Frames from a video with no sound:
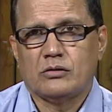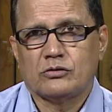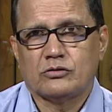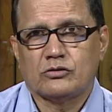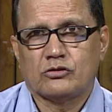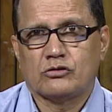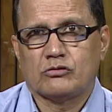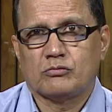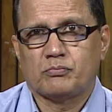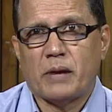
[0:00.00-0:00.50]

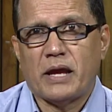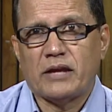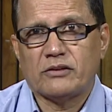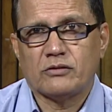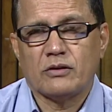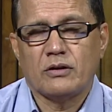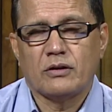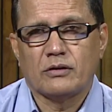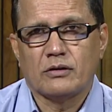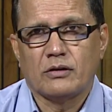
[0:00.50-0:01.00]

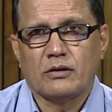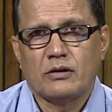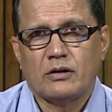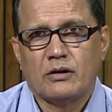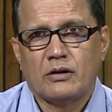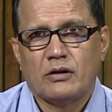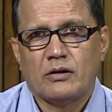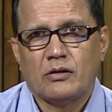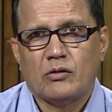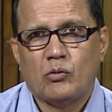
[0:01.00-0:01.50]
special,
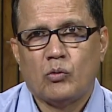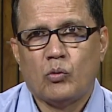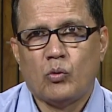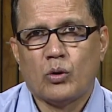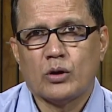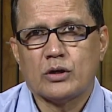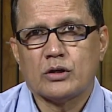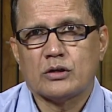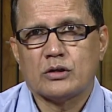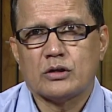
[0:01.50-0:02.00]

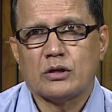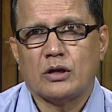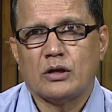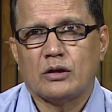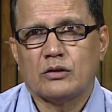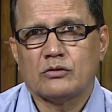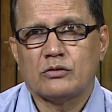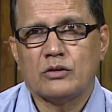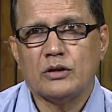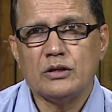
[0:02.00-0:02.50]
what
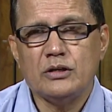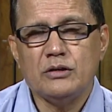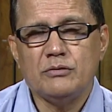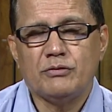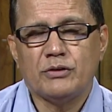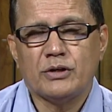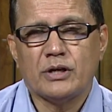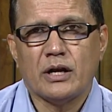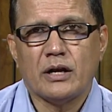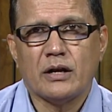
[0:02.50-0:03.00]

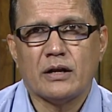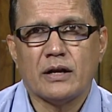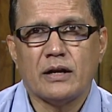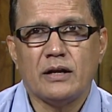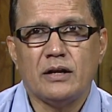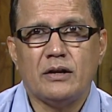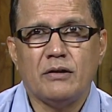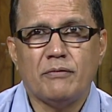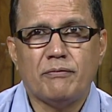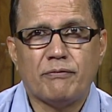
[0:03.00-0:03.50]
significant
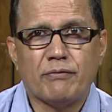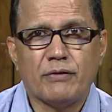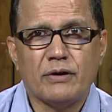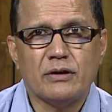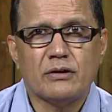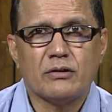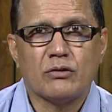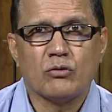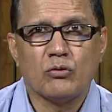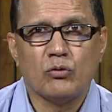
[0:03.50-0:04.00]
and
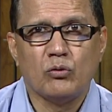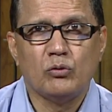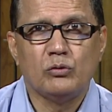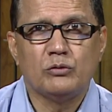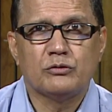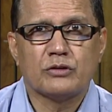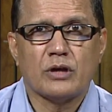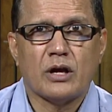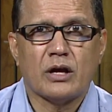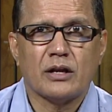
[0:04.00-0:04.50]
different
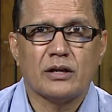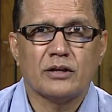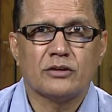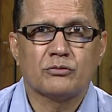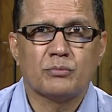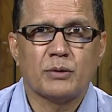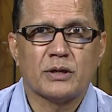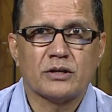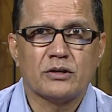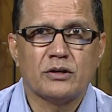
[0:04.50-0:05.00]
rules are
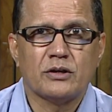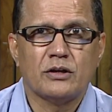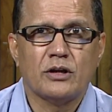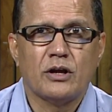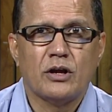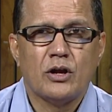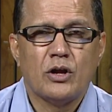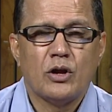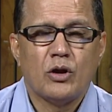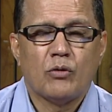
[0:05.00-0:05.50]

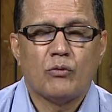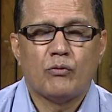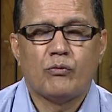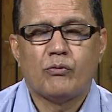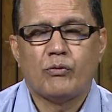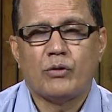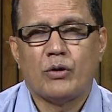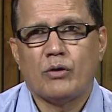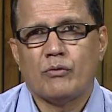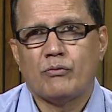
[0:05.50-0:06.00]
expected
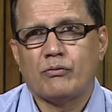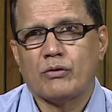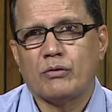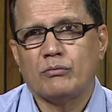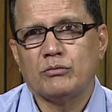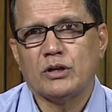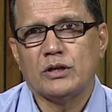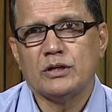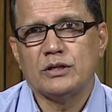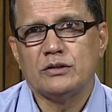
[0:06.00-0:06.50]

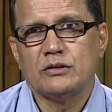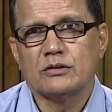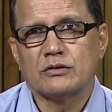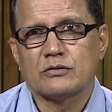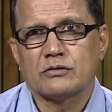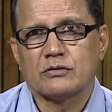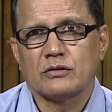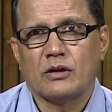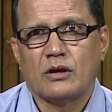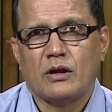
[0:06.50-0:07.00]
from the
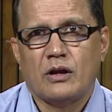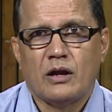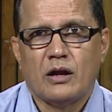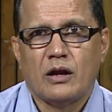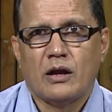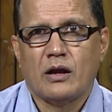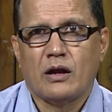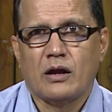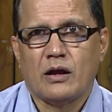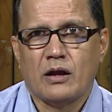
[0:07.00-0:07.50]
leaders
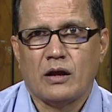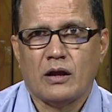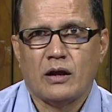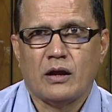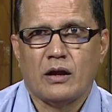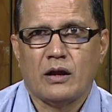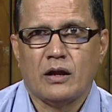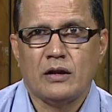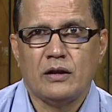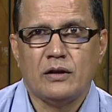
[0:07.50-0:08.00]

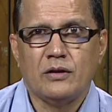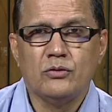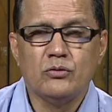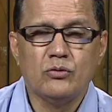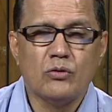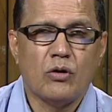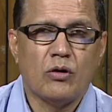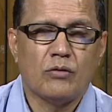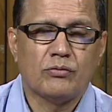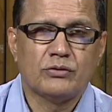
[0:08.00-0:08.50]
in
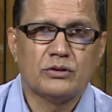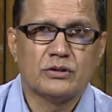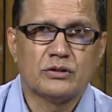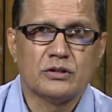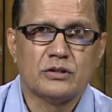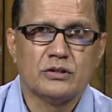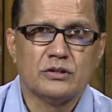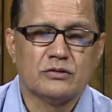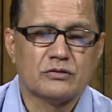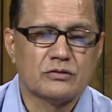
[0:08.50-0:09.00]
lieu of the
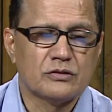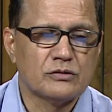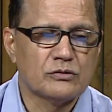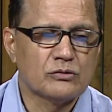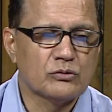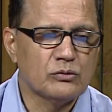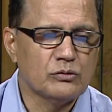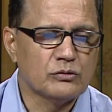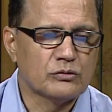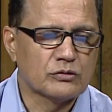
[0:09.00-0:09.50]

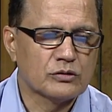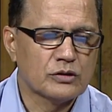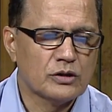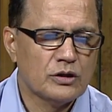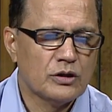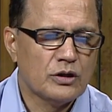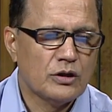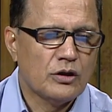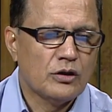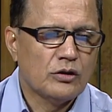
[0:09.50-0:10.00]
traditional rules.
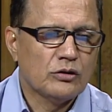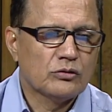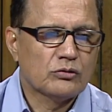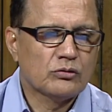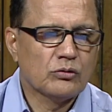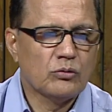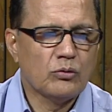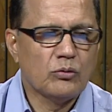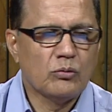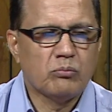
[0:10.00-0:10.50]

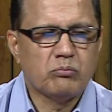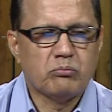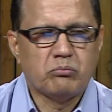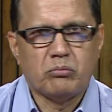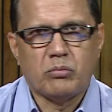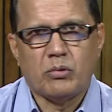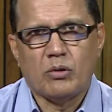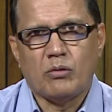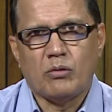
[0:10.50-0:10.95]
So,